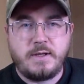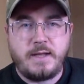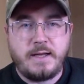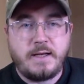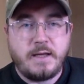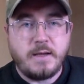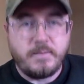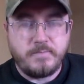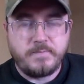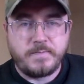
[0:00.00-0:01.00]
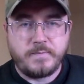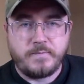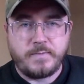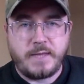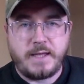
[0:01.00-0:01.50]
in him.
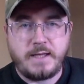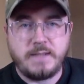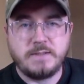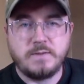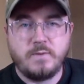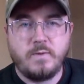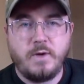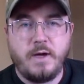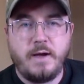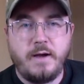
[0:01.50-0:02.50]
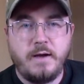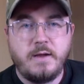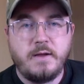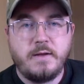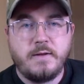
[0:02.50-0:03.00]
He's the one
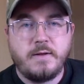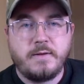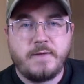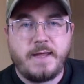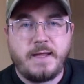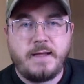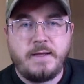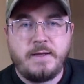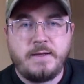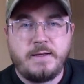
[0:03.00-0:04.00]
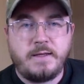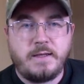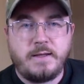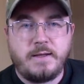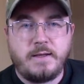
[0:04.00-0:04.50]
that
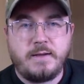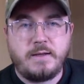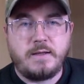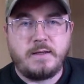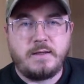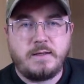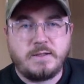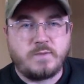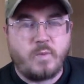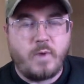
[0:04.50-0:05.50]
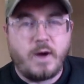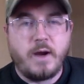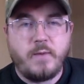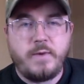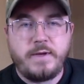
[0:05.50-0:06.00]
is
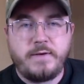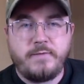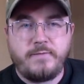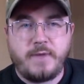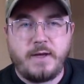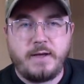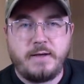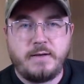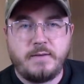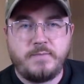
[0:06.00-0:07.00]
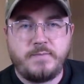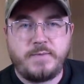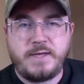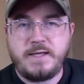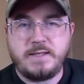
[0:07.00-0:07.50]
why we can find
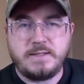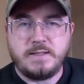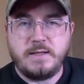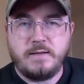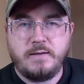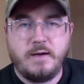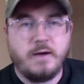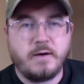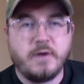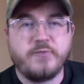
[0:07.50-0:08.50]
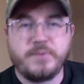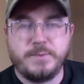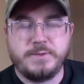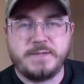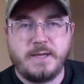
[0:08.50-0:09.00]
peace in
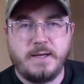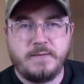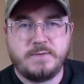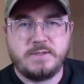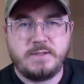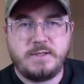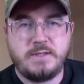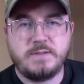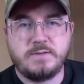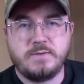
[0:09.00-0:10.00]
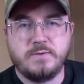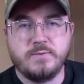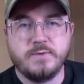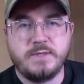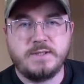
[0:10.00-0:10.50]
uncomfortable times. He's the
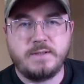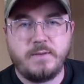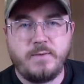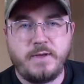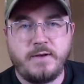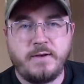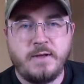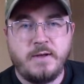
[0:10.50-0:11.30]
reason that we can